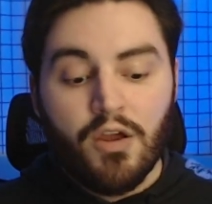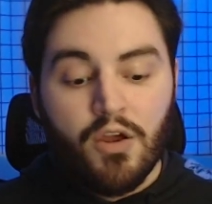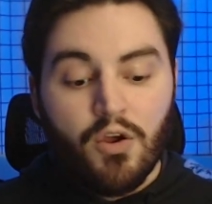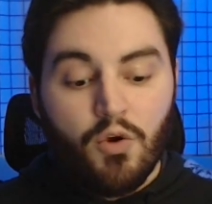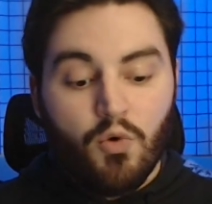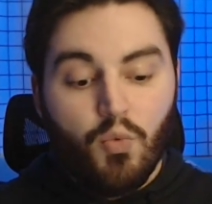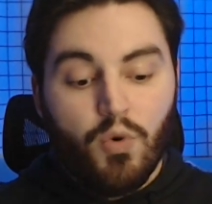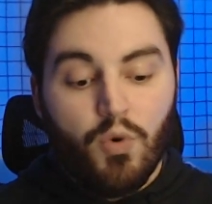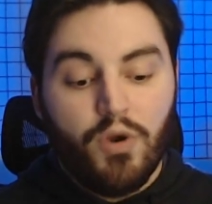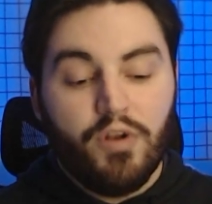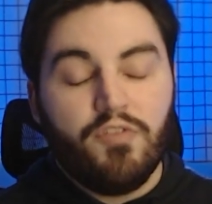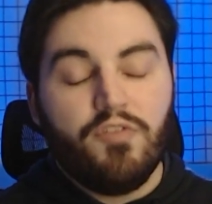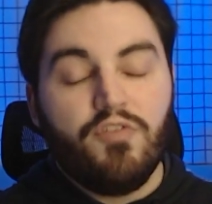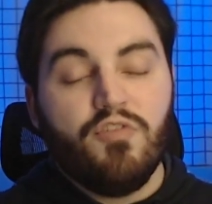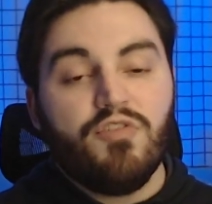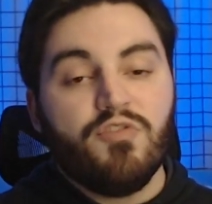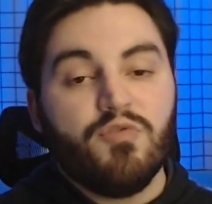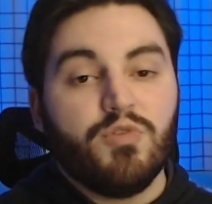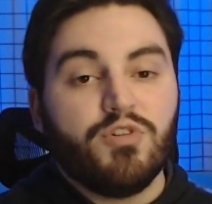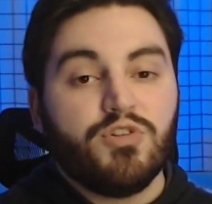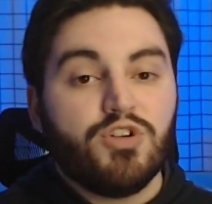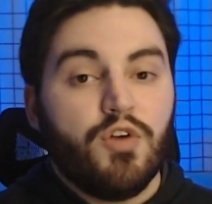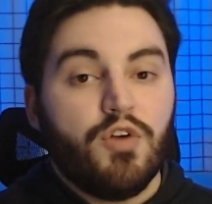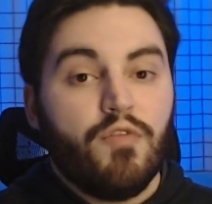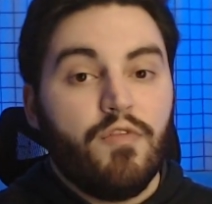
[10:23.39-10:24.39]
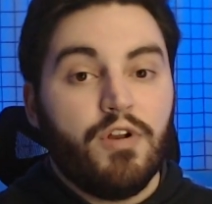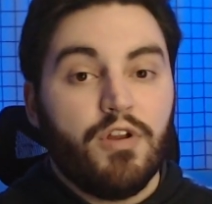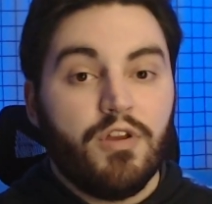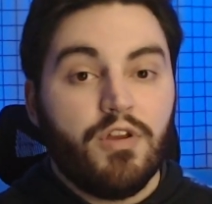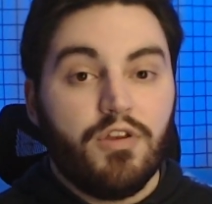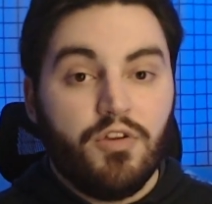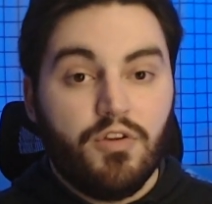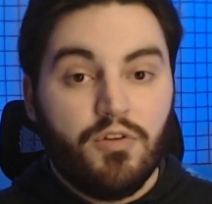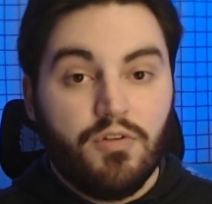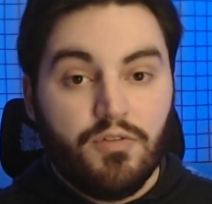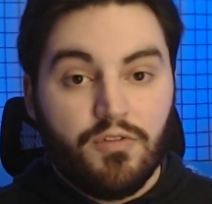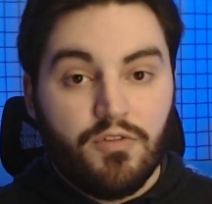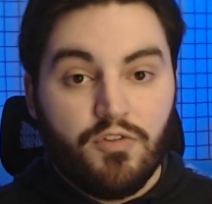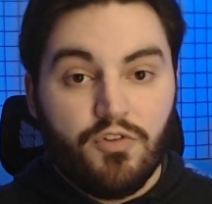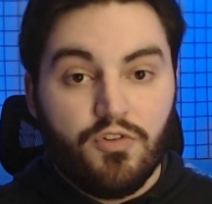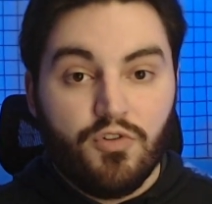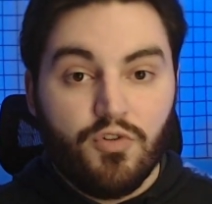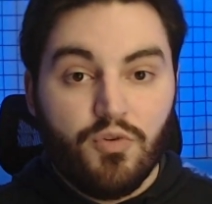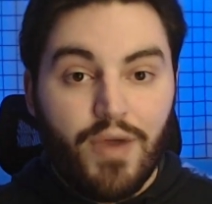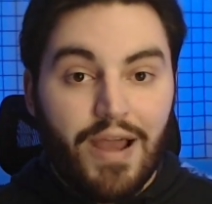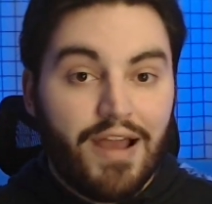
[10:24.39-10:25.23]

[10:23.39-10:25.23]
once you switch over to